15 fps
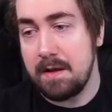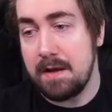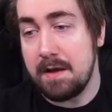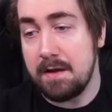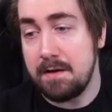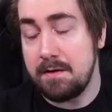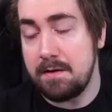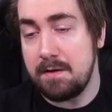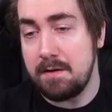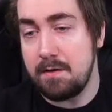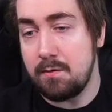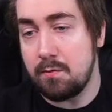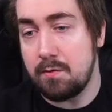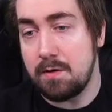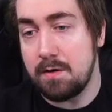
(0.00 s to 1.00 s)
and
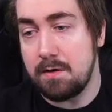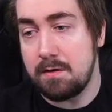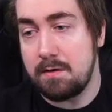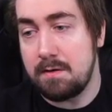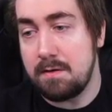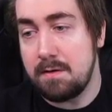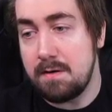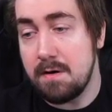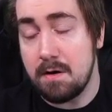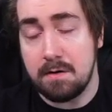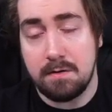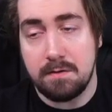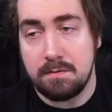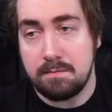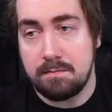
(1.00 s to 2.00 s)
you're not
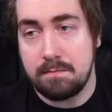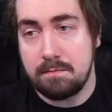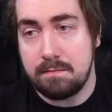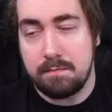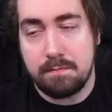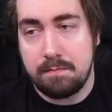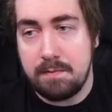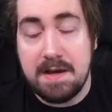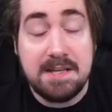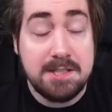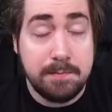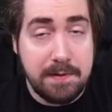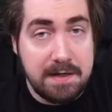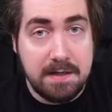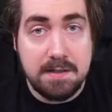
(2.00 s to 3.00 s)

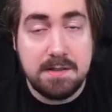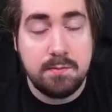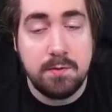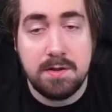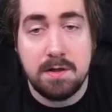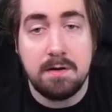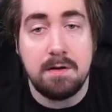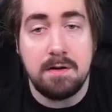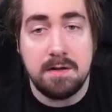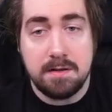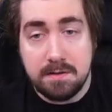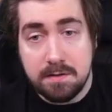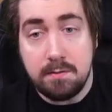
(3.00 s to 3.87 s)
experienced with the gauntlet.